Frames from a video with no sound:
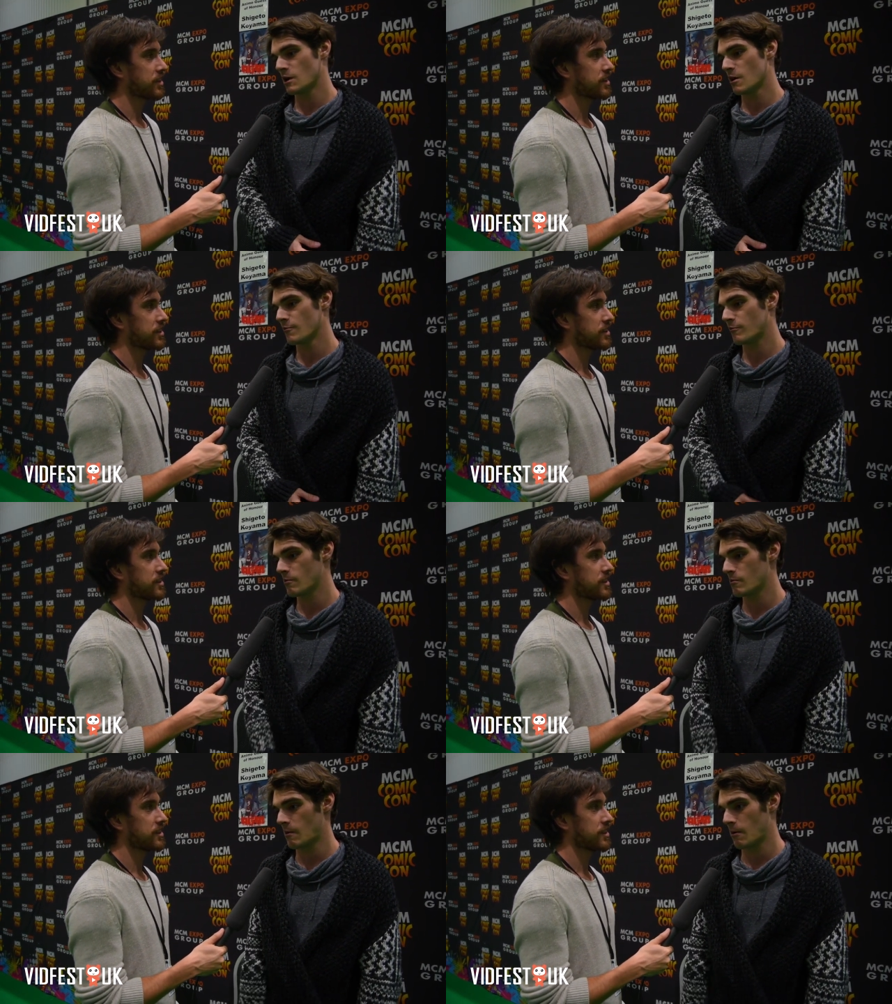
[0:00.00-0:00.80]
Speaker 1: known
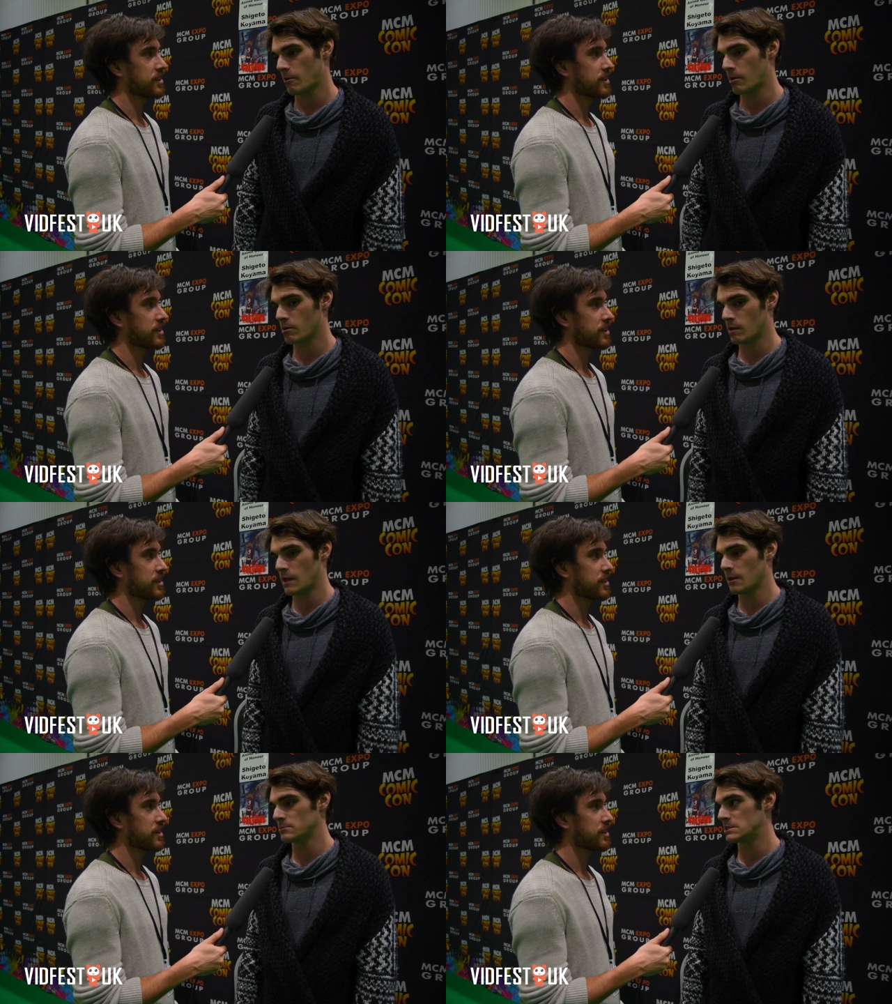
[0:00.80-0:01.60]
for my work on
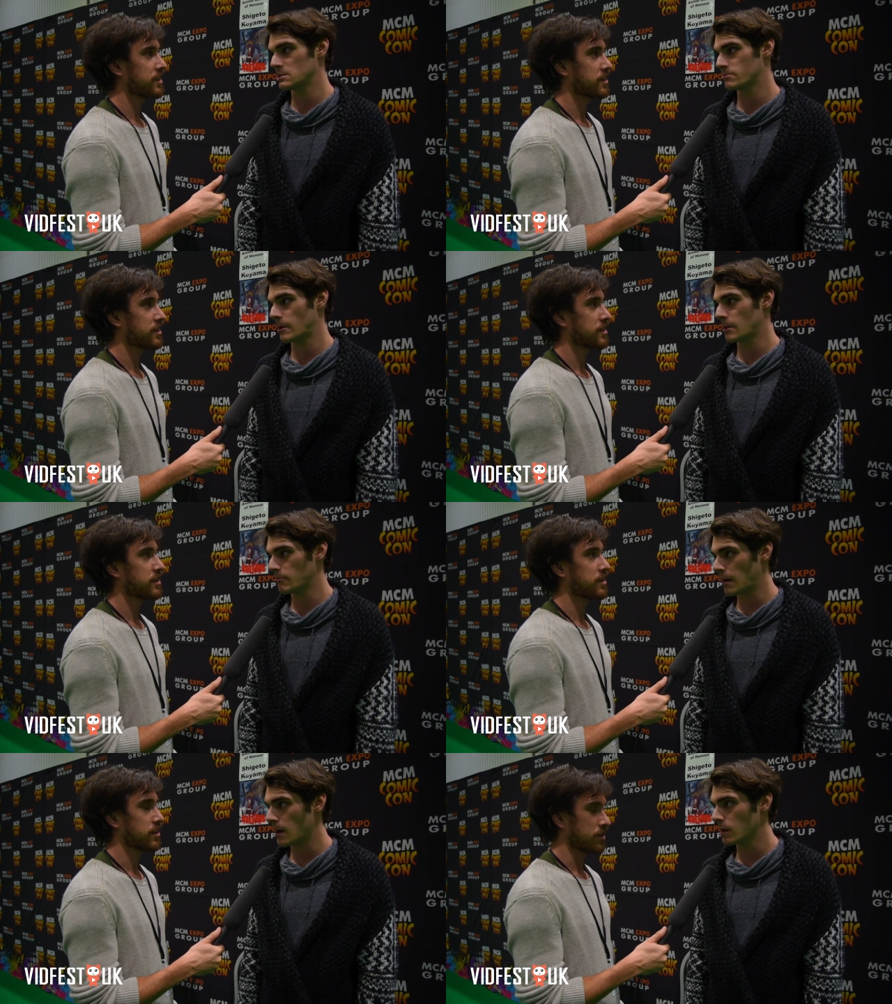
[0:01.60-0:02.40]
A M C's Breaking
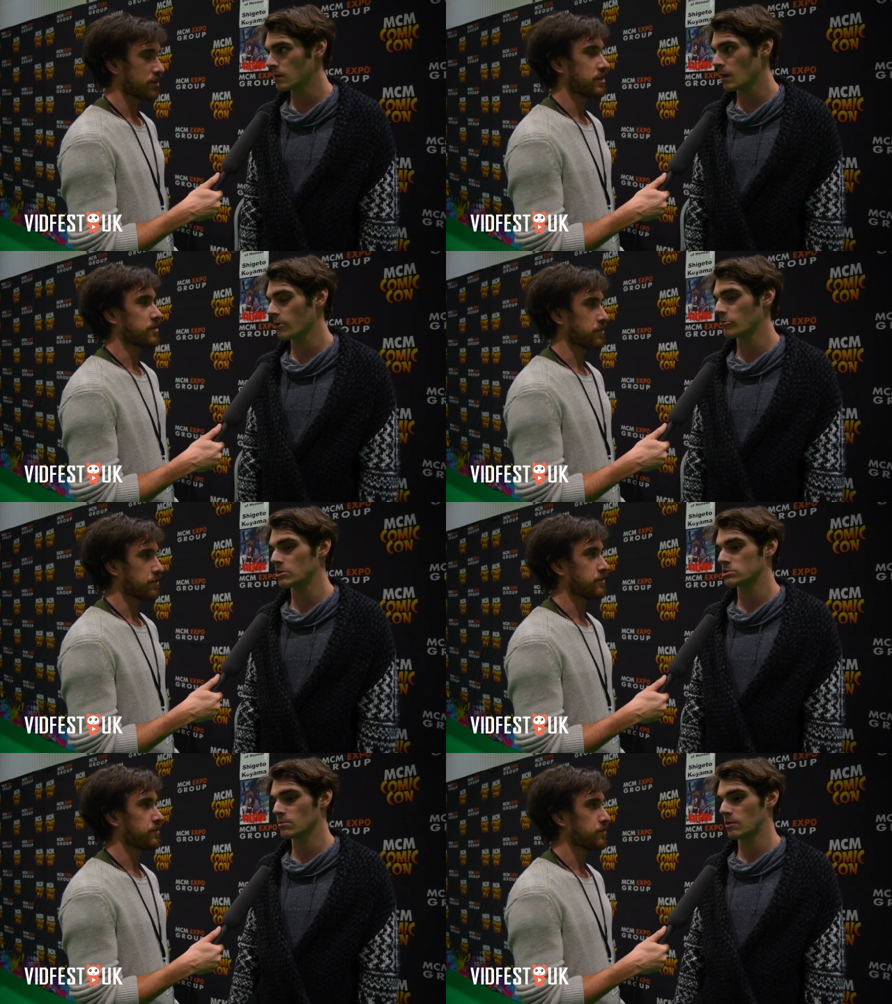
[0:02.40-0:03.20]
Bad. I've
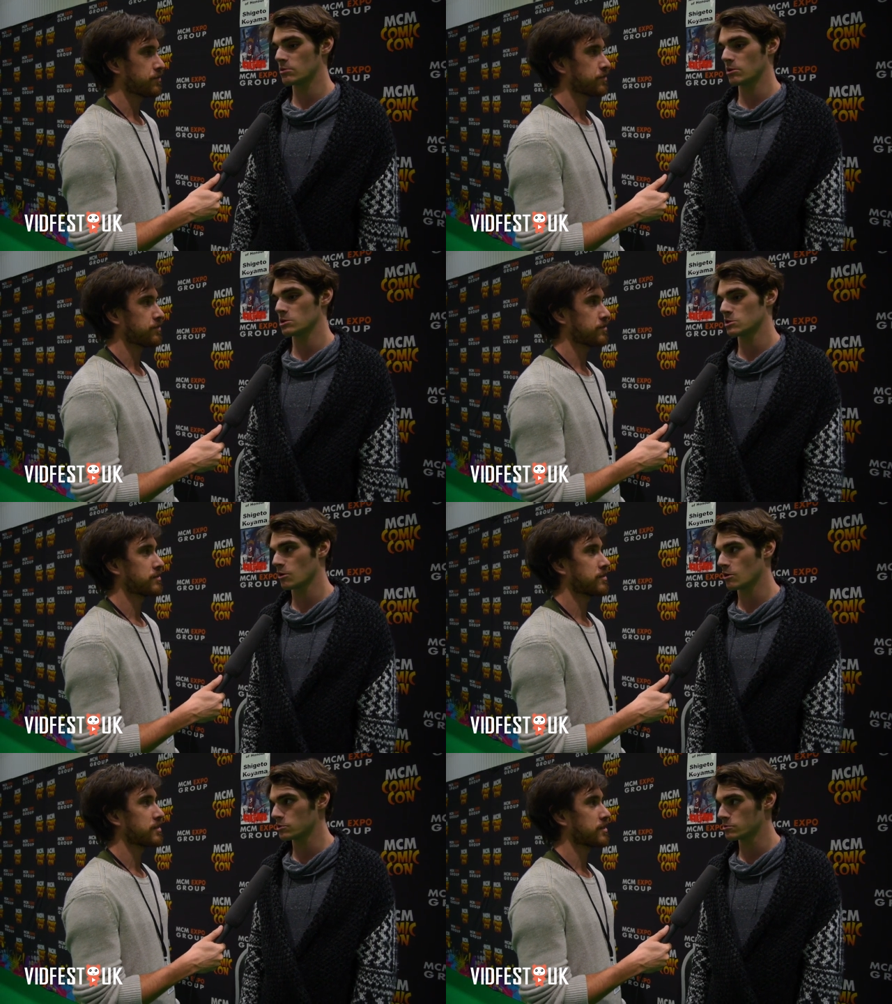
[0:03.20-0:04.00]
also worked on a show
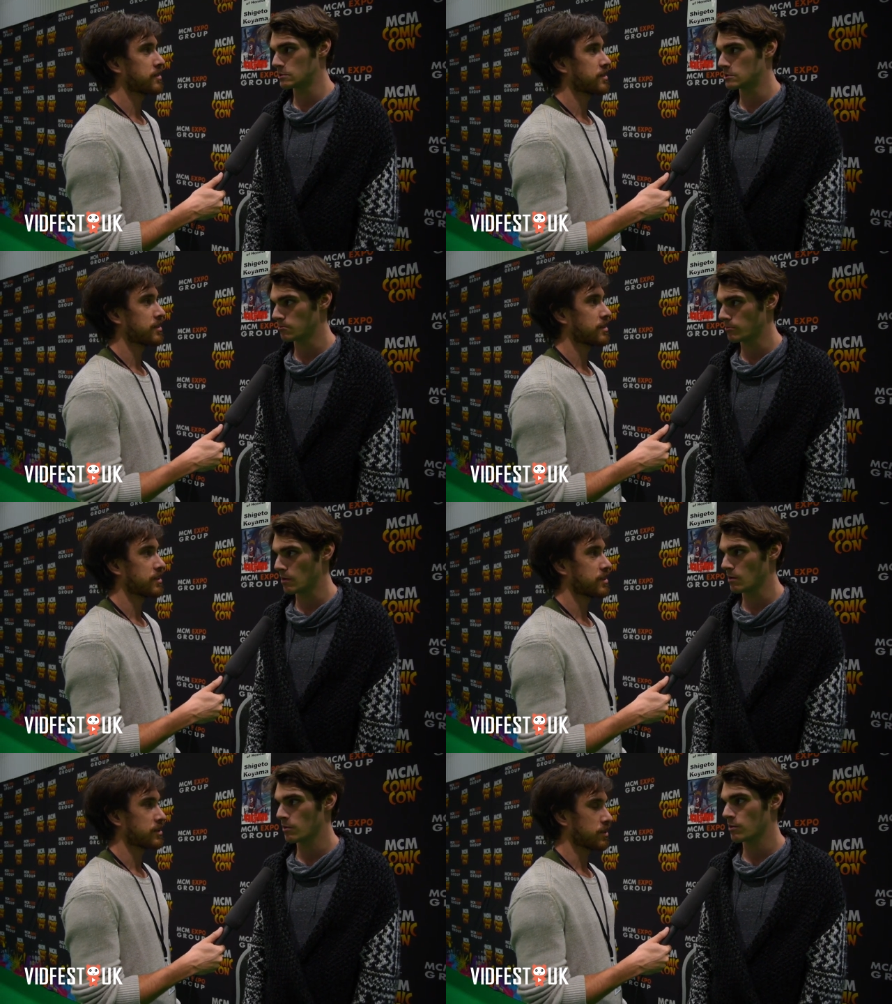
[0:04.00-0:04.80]
called Twitch to
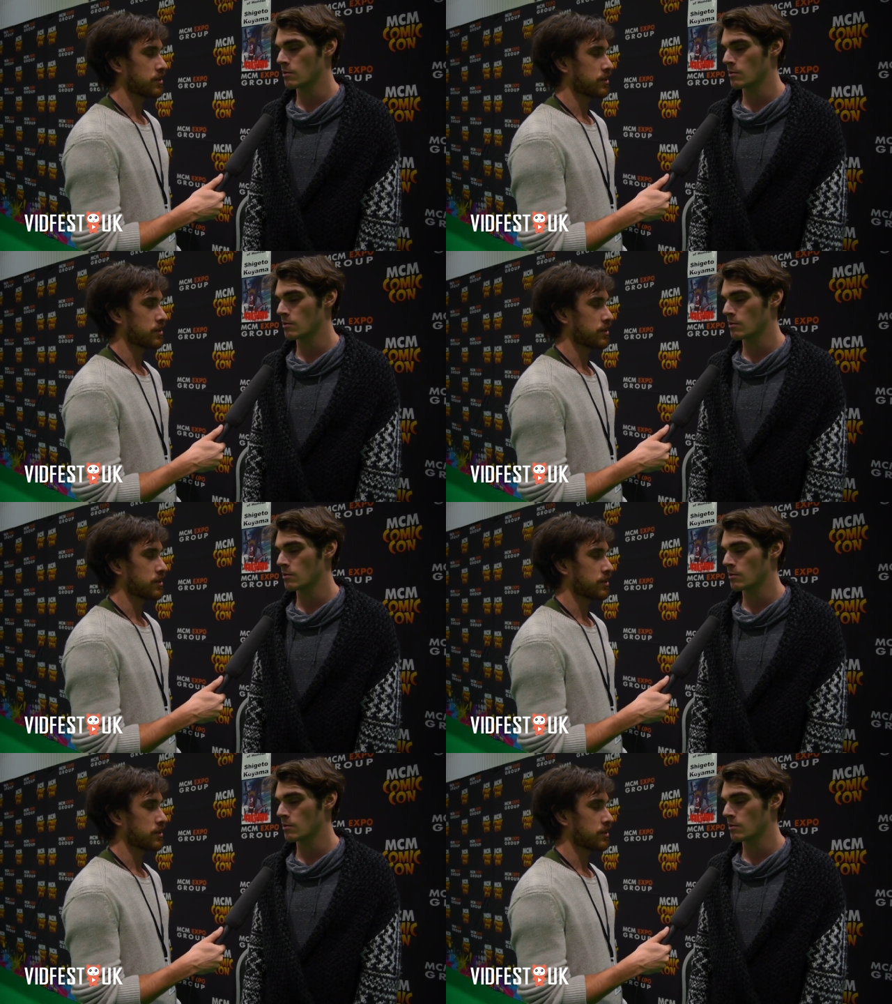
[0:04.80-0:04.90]
Birth.